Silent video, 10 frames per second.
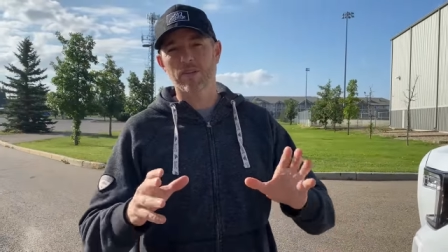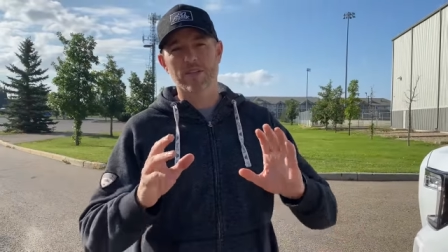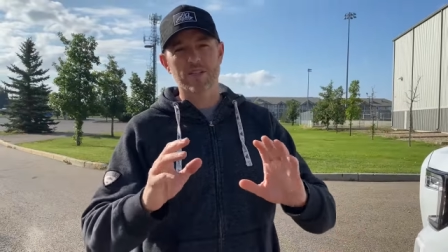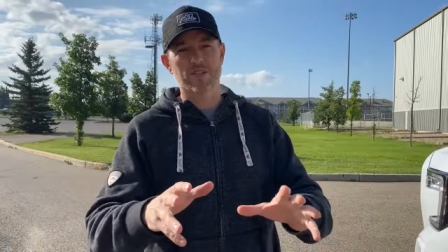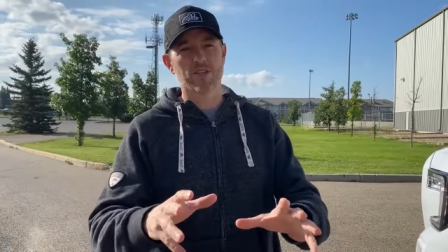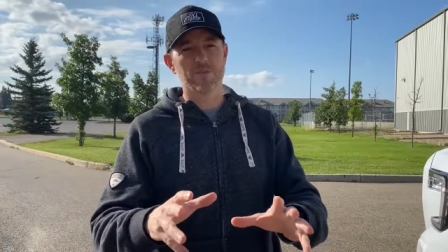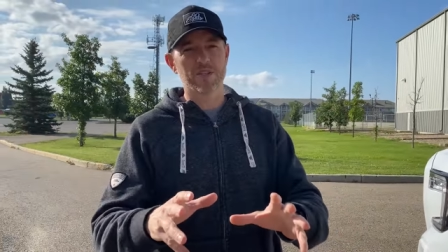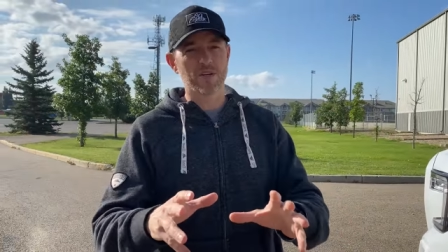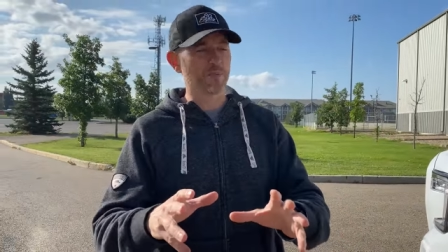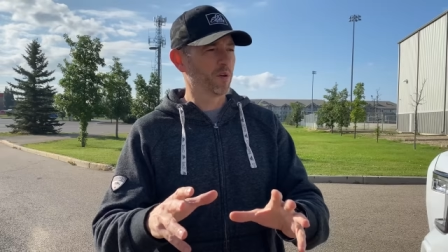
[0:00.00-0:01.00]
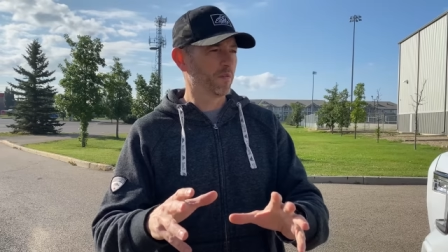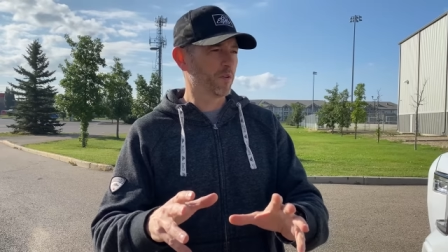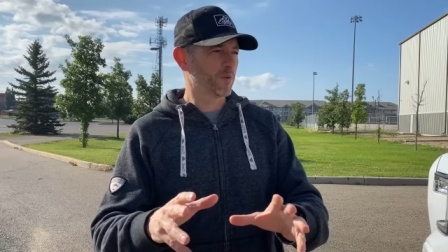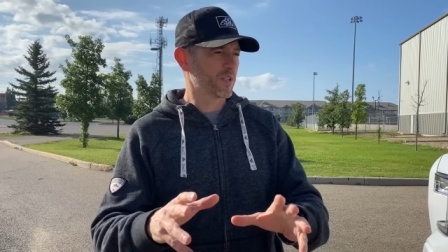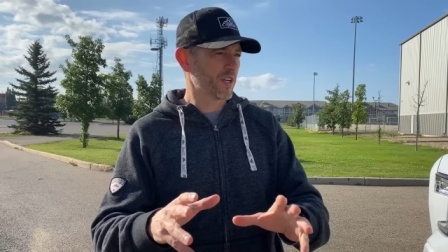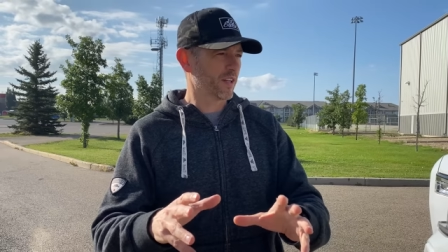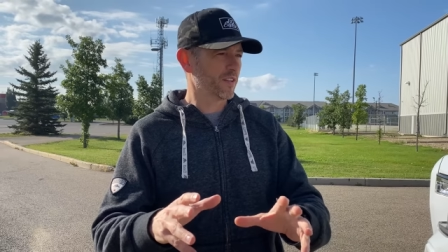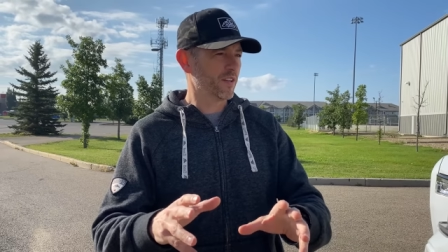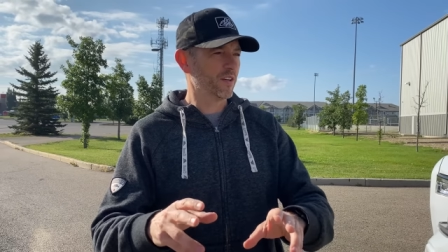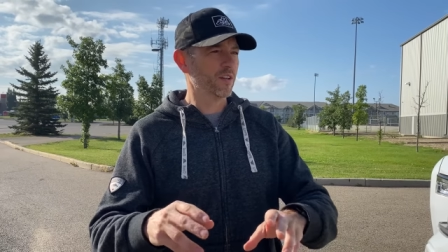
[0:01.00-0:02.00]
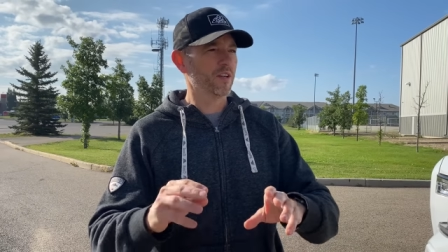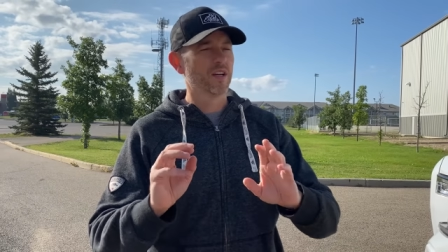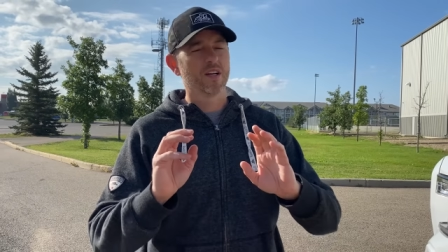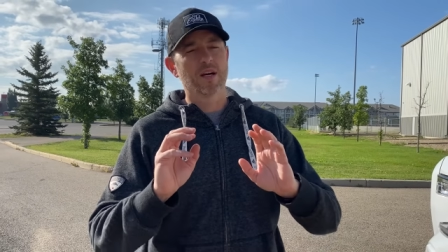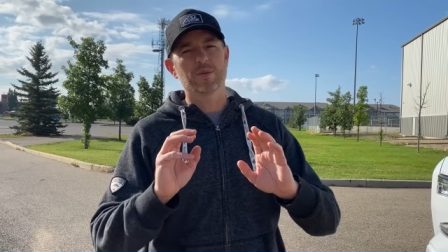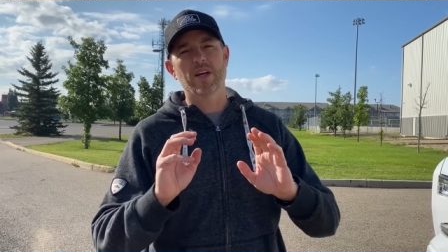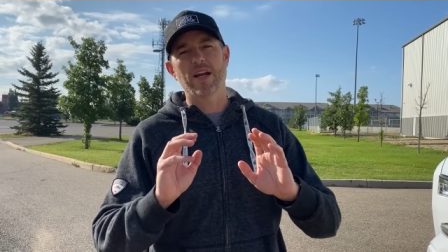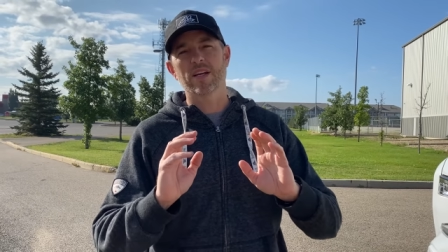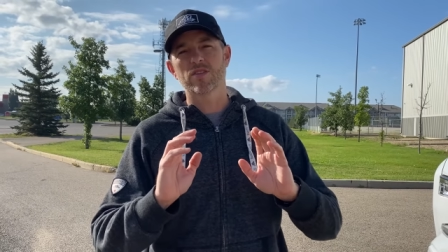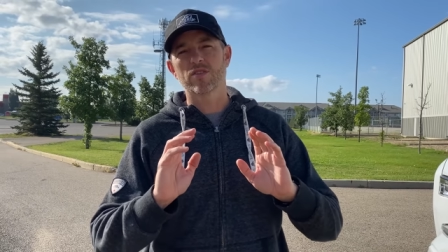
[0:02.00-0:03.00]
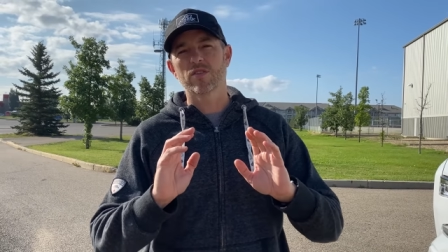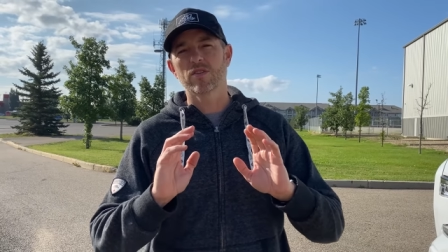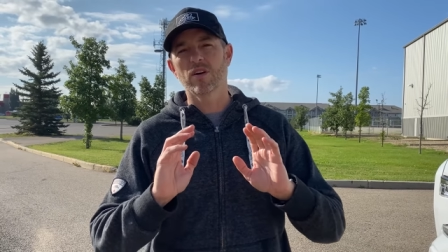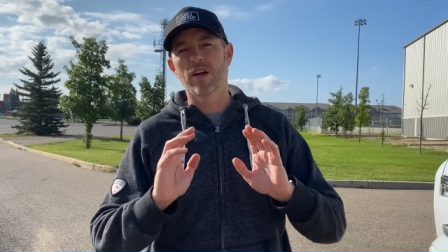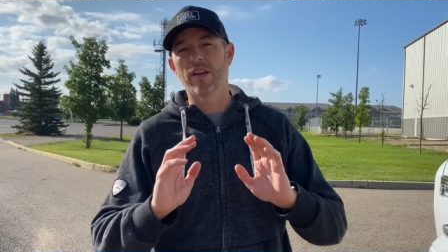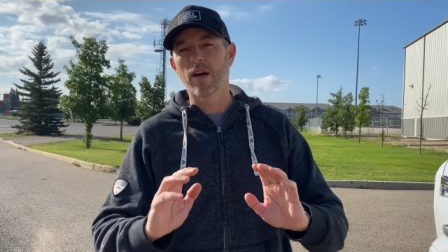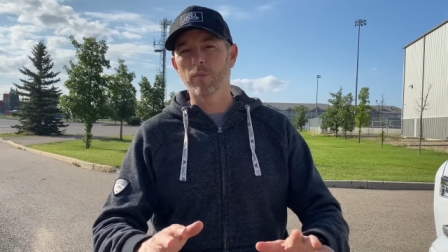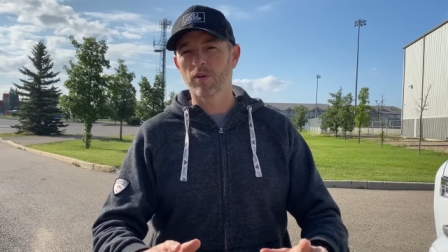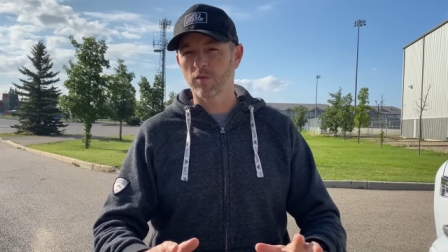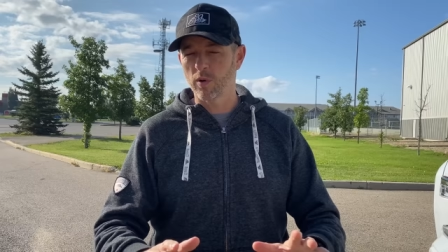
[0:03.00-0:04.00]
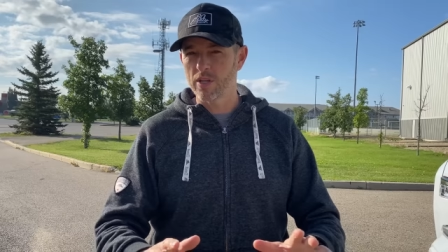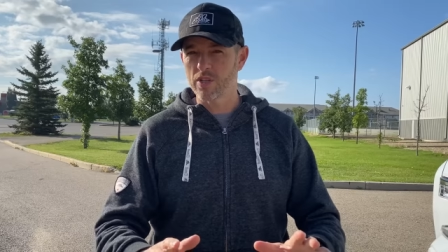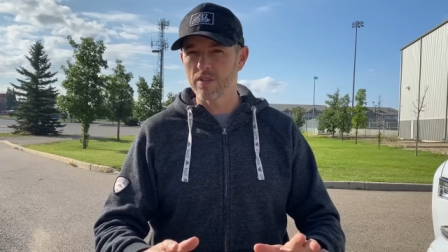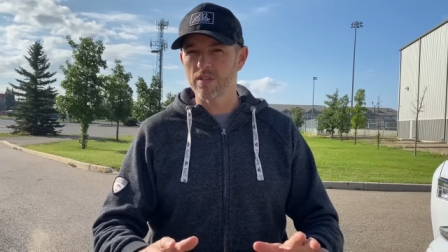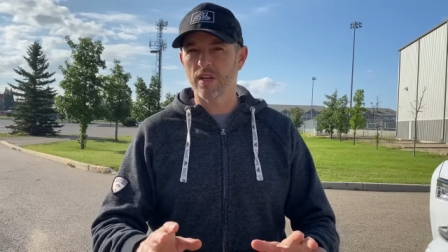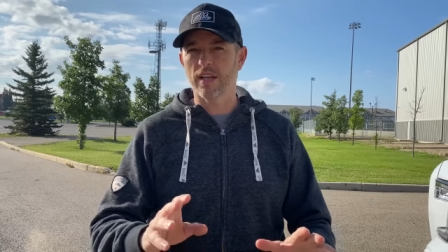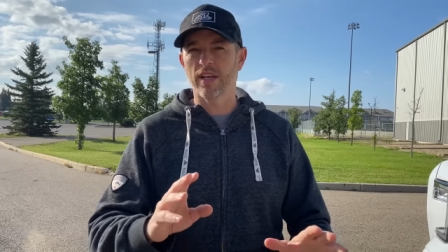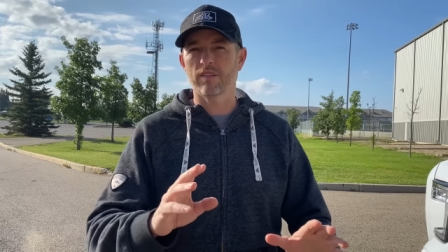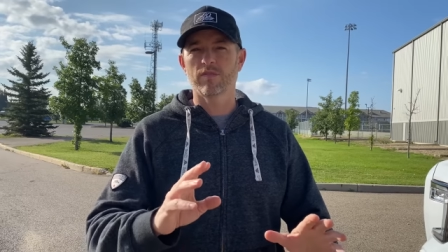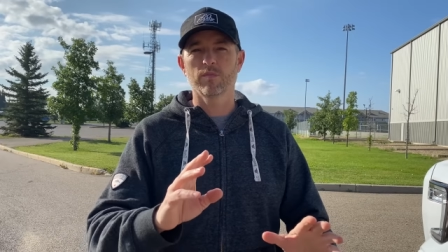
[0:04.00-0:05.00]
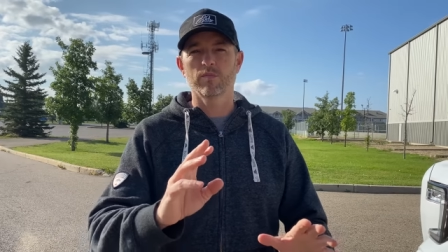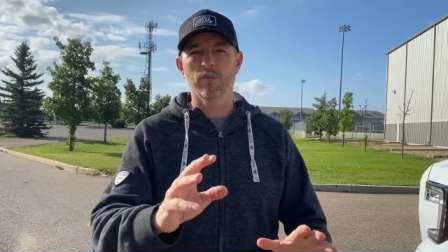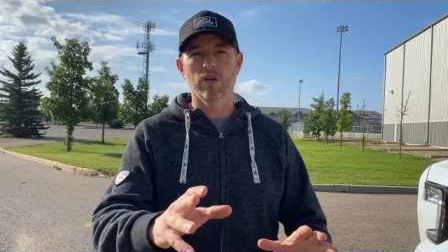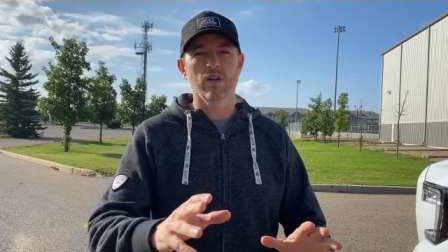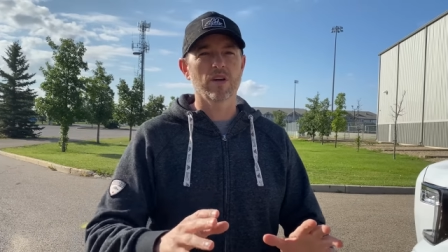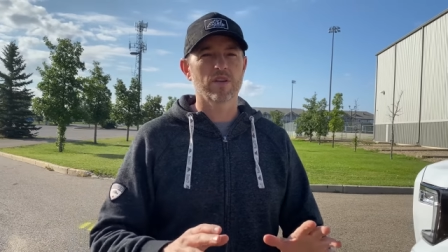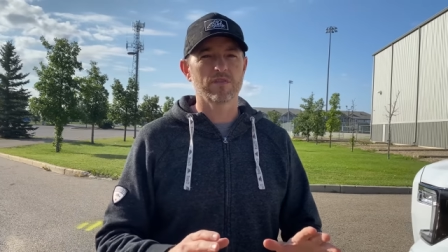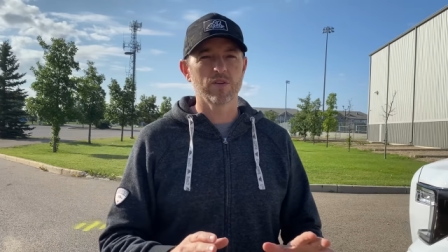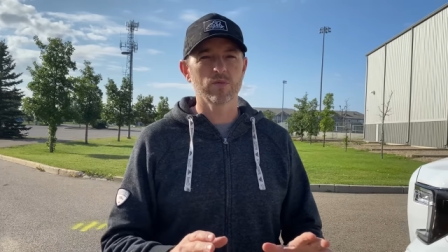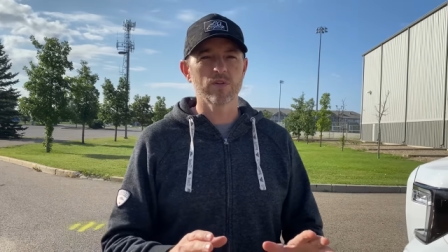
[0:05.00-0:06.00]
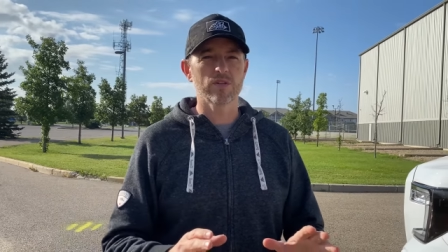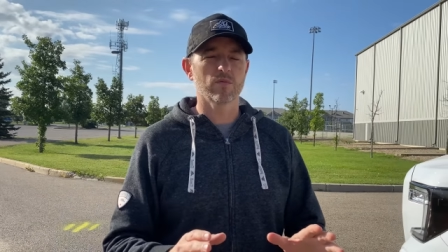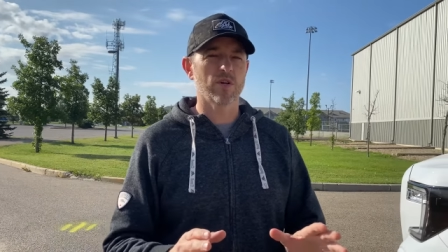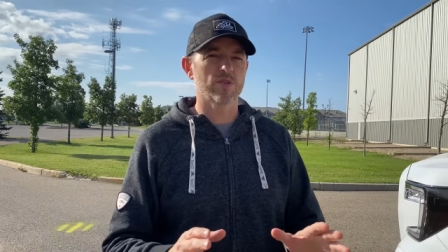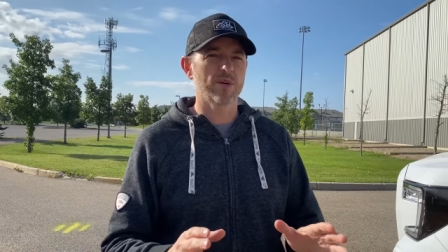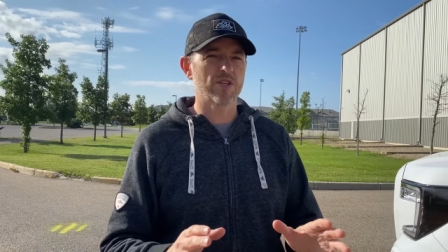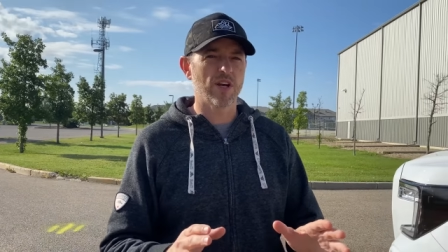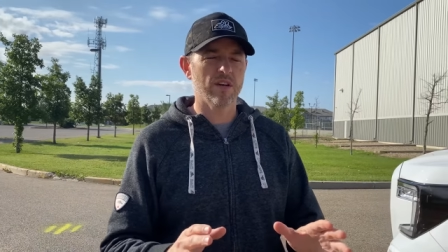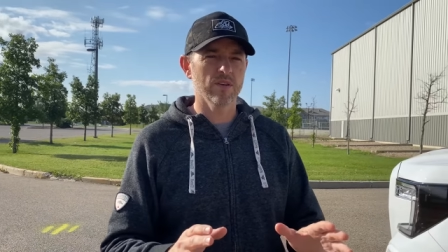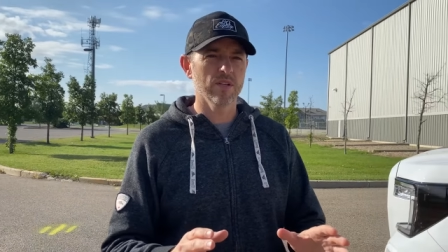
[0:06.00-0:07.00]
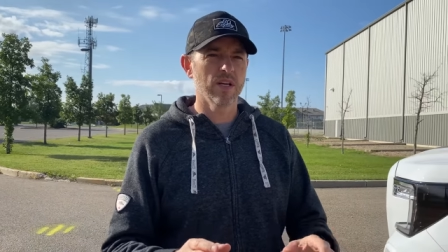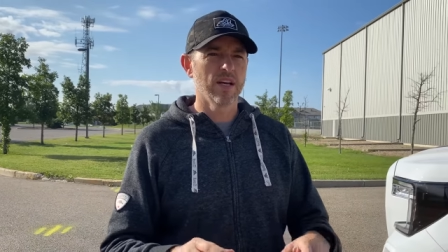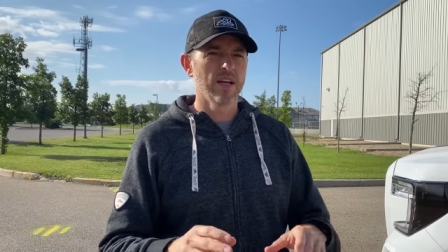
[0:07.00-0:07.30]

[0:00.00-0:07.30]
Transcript: That's gonna be something we review in a second here. I'm gonna answer a number of questions that I get from a lot of the viewers that watch my channel.